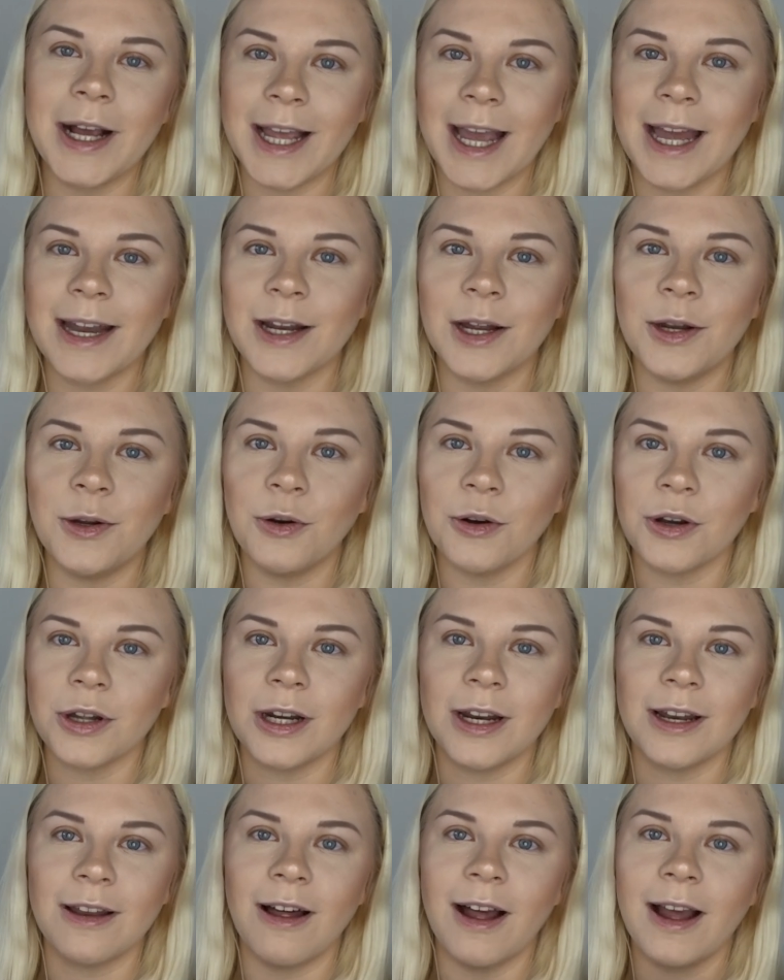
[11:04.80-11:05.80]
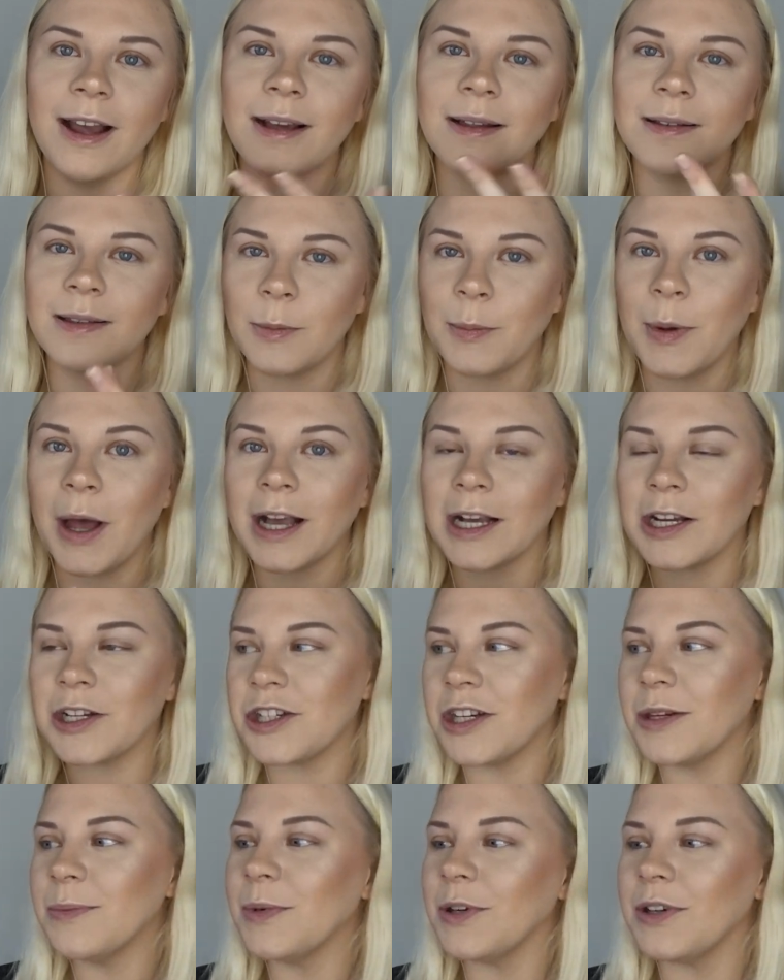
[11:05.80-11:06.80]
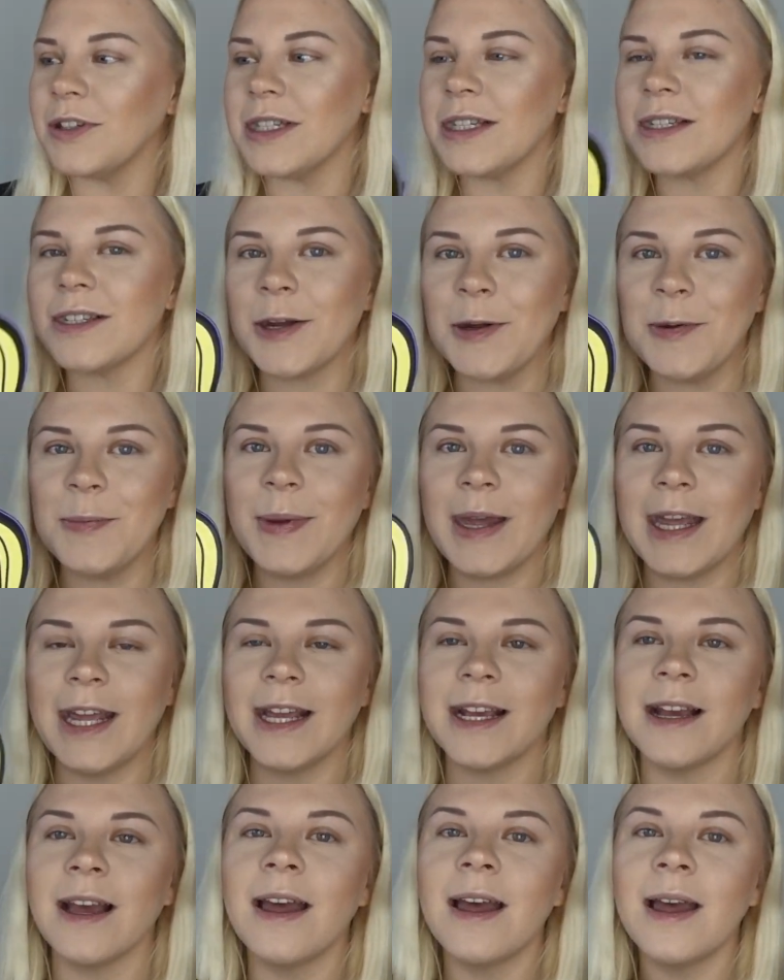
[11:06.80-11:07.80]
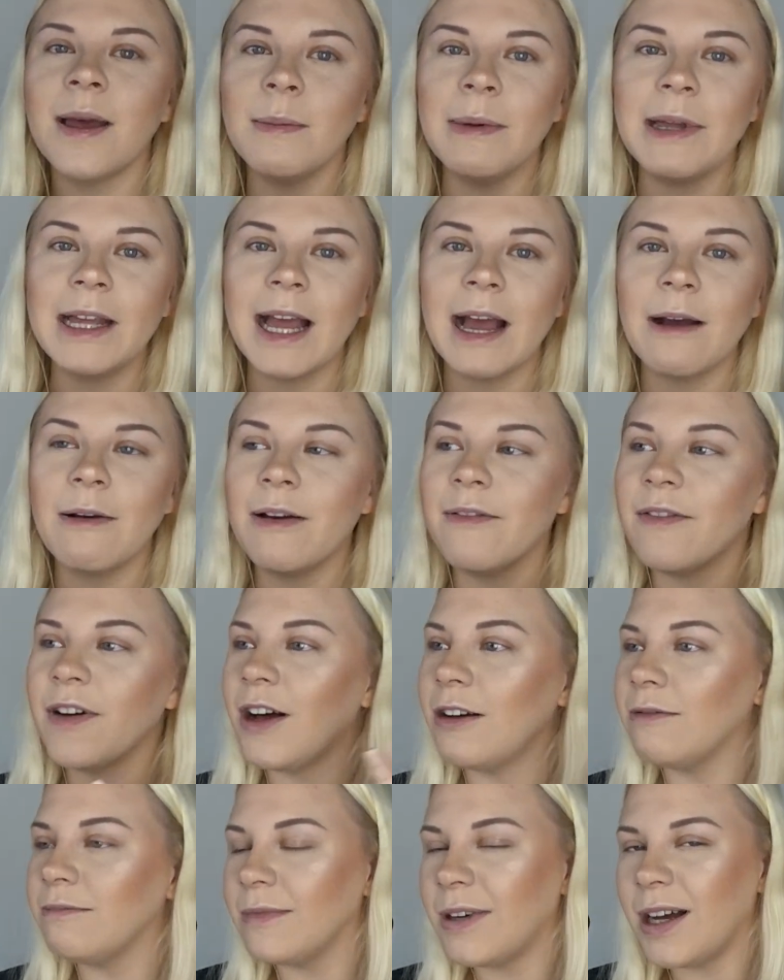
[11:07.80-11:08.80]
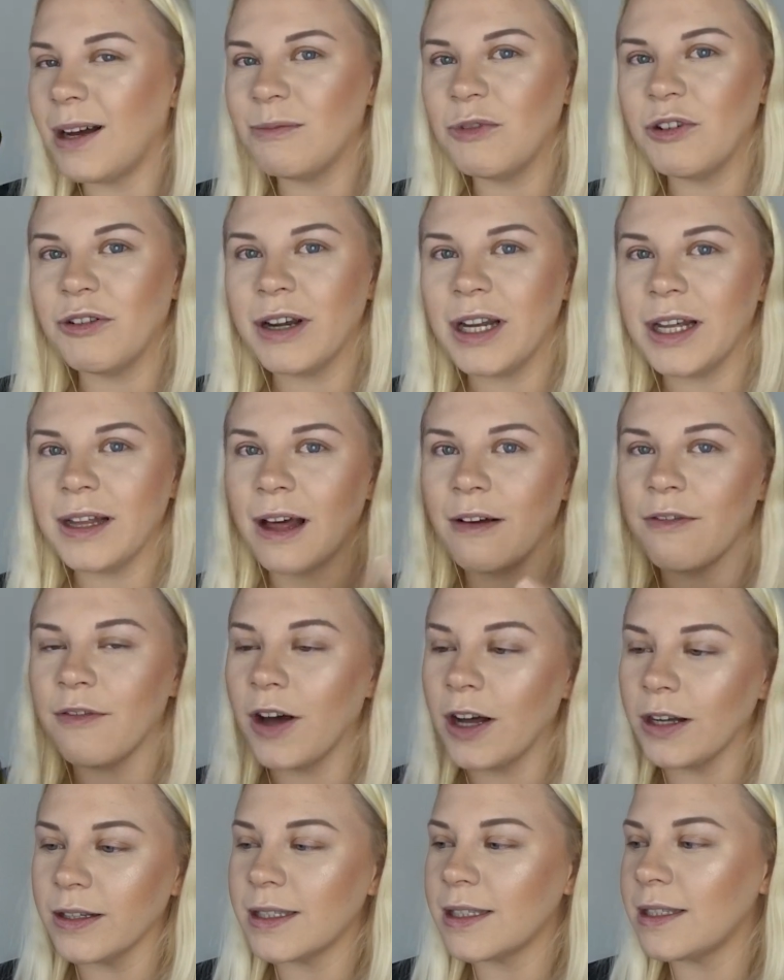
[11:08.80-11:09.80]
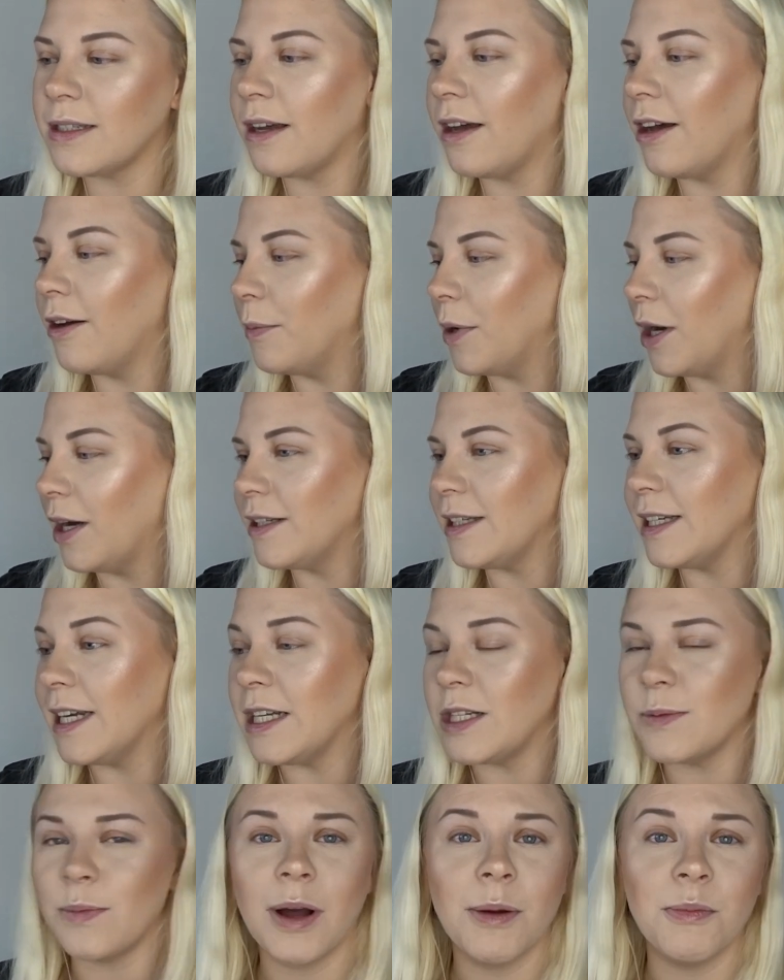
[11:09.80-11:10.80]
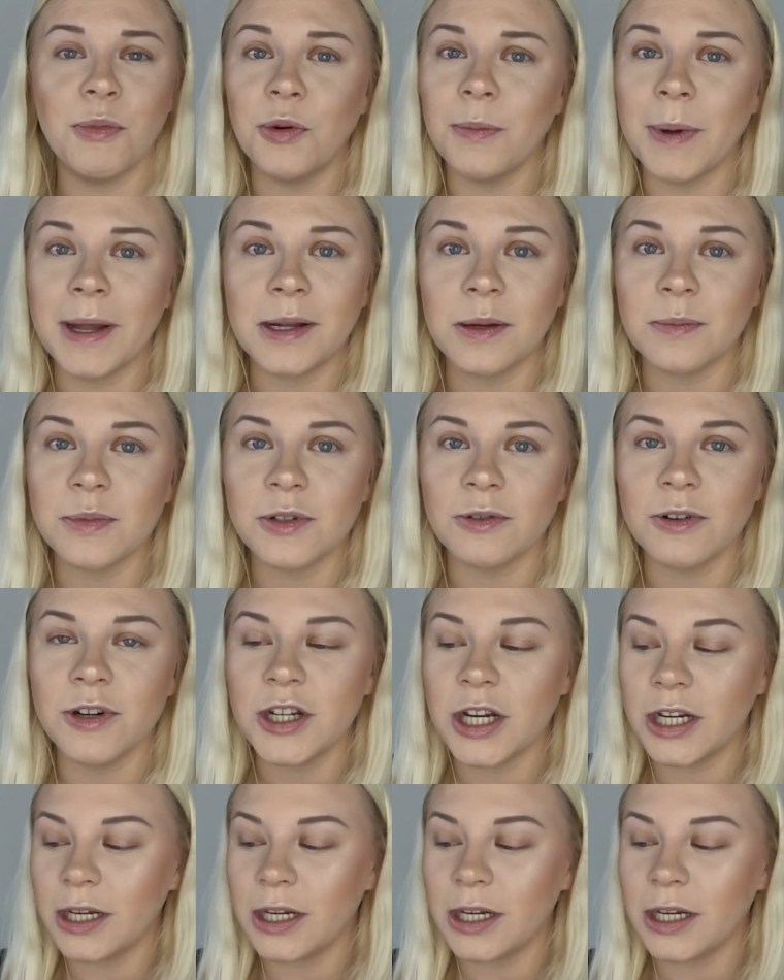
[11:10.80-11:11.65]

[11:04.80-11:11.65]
again are not gonna like the packaging because it's so big. Me however, I'm not really that fussed. I'd need to buy more makeup storage